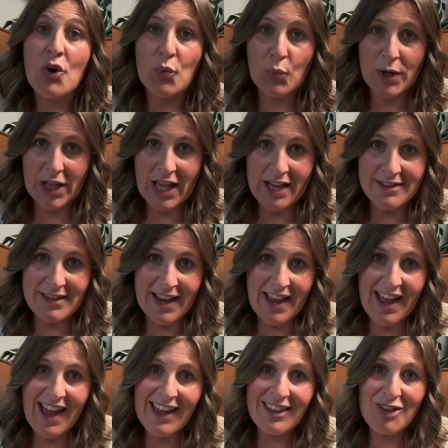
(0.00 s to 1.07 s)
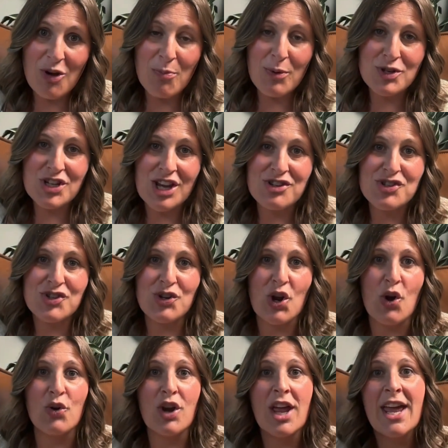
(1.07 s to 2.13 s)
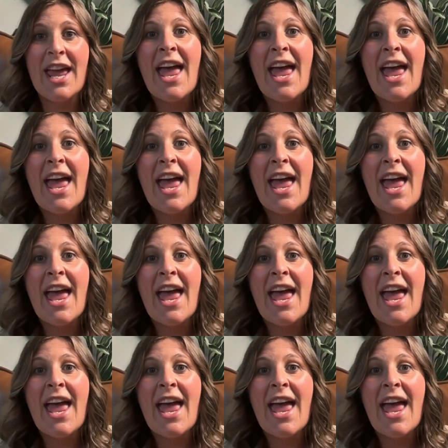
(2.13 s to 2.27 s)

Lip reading: realized I had low progesterone,